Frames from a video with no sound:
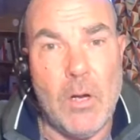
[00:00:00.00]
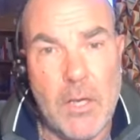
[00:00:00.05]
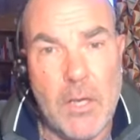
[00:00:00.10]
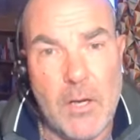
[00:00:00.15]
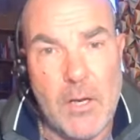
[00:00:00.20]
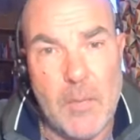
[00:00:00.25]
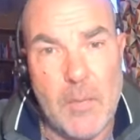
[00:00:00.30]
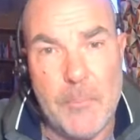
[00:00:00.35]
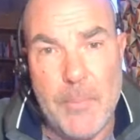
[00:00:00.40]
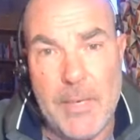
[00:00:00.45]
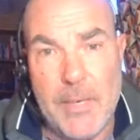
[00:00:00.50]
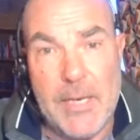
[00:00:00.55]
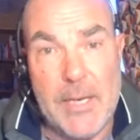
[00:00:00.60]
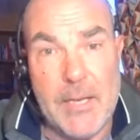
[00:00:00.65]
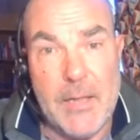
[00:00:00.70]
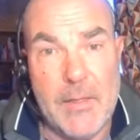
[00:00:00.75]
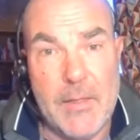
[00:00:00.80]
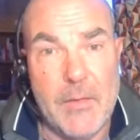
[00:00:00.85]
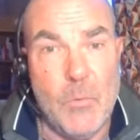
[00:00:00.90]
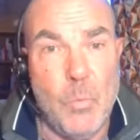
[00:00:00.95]
going to
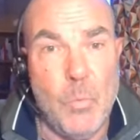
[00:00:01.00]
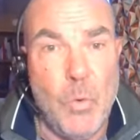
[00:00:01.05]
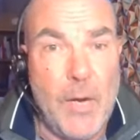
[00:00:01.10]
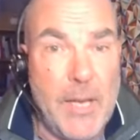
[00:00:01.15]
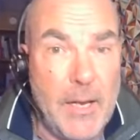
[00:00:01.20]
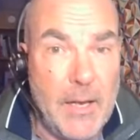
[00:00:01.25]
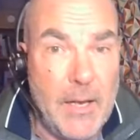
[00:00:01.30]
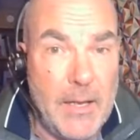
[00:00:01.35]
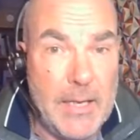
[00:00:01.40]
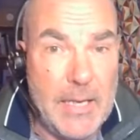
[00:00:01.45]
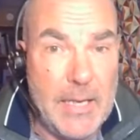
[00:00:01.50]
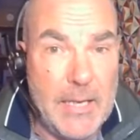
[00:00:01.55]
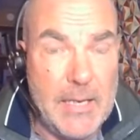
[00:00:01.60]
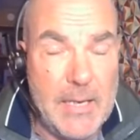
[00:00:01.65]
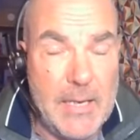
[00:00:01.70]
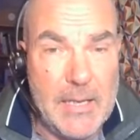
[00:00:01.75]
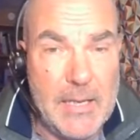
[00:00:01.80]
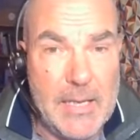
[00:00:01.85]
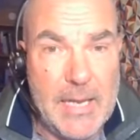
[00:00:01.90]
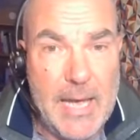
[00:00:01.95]
be the winner
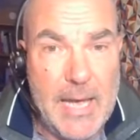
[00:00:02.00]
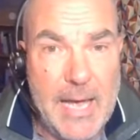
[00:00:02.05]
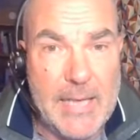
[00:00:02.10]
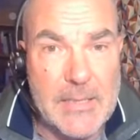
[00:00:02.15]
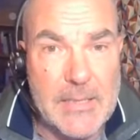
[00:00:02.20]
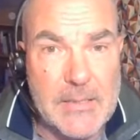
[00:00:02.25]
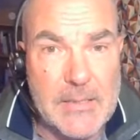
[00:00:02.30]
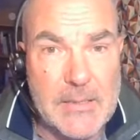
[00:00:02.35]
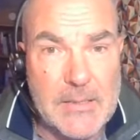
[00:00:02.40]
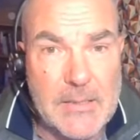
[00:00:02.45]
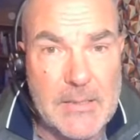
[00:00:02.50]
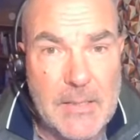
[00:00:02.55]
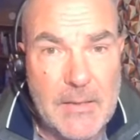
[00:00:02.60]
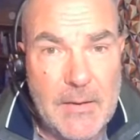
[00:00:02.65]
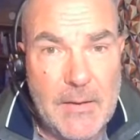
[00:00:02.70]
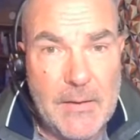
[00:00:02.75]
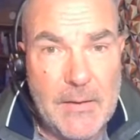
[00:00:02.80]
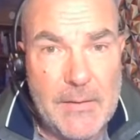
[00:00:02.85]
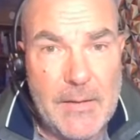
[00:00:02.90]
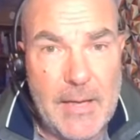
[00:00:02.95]
in the end.
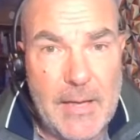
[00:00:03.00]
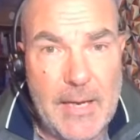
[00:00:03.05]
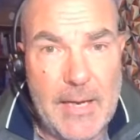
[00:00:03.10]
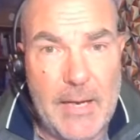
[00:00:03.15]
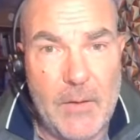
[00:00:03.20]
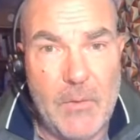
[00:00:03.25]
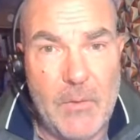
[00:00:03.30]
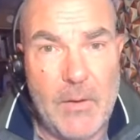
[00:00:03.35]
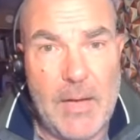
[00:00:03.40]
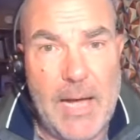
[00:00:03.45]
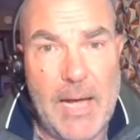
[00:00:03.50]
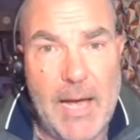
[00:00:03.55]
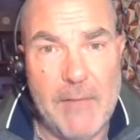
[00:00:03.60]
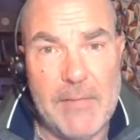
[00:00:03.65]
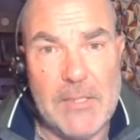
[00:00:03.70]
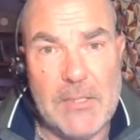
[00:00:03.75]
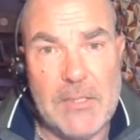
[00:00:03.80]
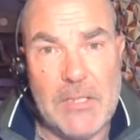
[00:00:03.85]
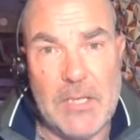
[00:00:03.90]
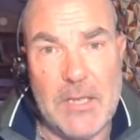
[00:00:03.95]
Now,
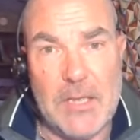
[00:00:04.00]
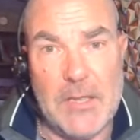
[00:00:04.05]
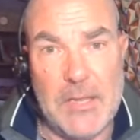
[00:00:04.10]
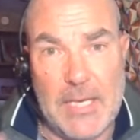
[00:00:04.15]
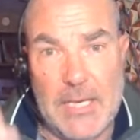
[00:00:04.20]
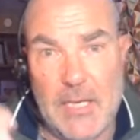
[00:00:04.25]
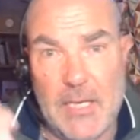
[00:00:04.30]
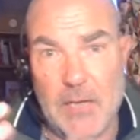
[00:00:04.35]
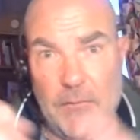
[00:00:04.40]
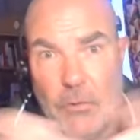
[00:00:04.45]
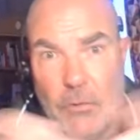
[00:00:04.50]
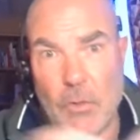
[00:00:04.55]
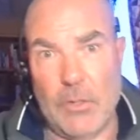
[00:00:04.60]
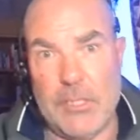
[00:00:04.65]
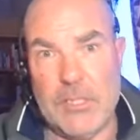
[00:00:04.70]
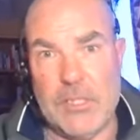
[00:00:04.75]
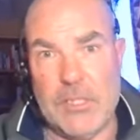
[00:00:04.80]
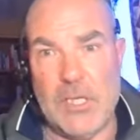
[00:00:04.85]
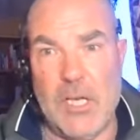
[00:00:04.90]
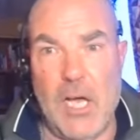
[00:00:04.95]
having to think of all
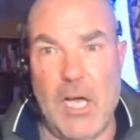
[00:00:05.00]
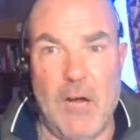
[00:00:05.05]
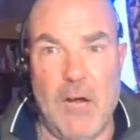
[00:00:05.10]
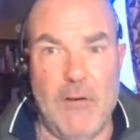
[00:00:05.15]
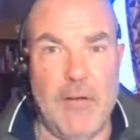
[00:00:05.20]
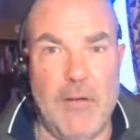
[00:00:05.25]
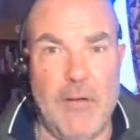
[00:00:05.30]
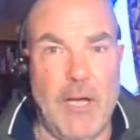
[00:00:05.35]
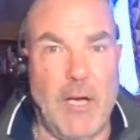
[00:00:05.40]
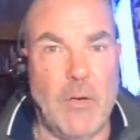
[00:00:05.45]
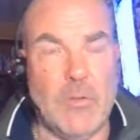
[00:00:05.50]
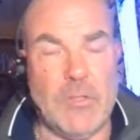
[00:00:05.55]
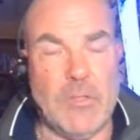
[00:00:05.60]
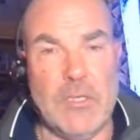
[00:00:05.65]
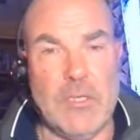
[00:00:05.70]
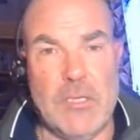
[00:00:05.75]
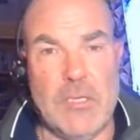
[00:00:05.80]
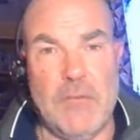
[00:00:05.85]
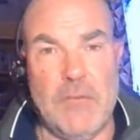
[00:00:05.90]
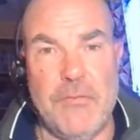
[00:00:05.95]
these scenarios
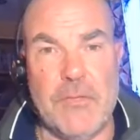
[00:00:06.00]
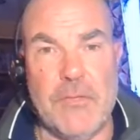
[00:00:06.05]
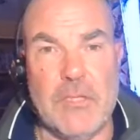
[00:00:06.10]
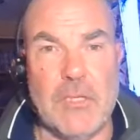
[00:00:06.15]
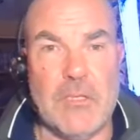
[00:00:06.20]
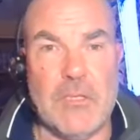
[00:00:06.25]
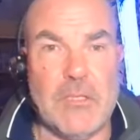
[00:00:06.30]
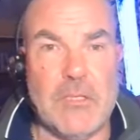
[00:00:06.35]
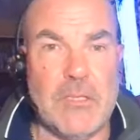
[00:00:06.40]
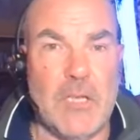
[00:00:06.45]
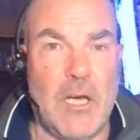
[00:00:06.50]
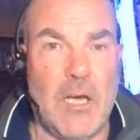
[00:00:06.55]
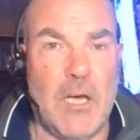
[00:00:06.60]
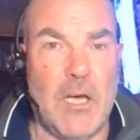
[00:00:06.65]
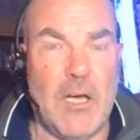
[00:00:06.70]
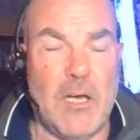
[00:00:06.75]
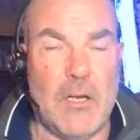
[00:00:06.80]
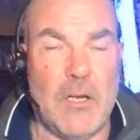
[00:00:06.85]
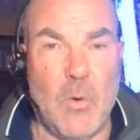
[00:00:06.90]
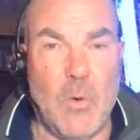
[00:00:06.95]
and different
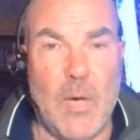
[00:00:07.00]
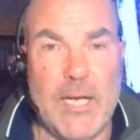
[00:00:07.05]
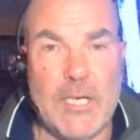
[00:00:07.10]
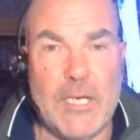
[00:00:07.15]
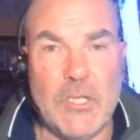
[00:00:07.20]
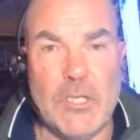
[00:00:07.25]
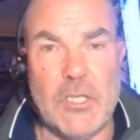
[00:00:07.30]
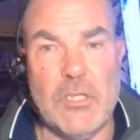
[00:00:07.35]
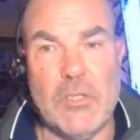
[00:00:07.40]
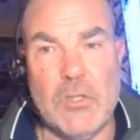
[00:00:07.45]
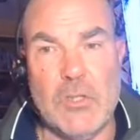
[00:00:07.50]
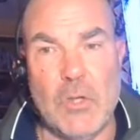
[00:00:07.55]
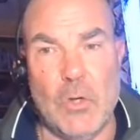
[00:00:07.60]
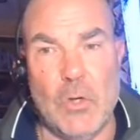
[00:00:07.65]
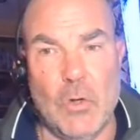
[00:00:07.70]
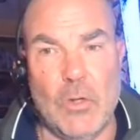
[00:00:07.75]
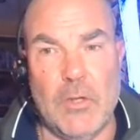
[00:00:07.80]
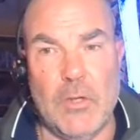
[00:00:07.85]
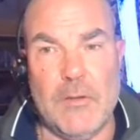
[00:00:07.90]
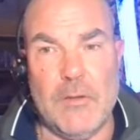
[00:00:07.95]
scenario, equations
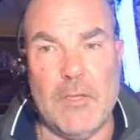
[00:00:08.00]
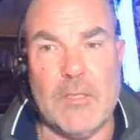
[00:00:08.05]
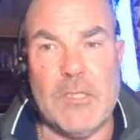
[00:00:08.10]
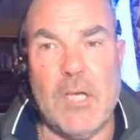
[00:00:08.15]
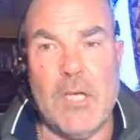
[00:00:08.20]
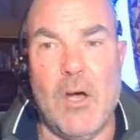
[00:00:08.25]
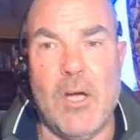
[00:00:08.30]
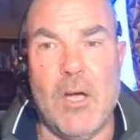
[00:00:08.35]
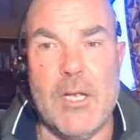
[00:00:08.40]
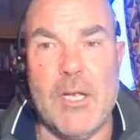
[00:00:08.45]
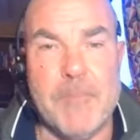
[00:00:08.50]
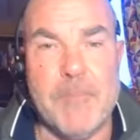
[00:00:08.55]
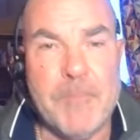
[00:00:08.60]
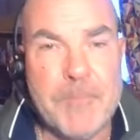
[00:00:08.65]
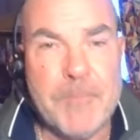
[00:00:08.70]
all of the time,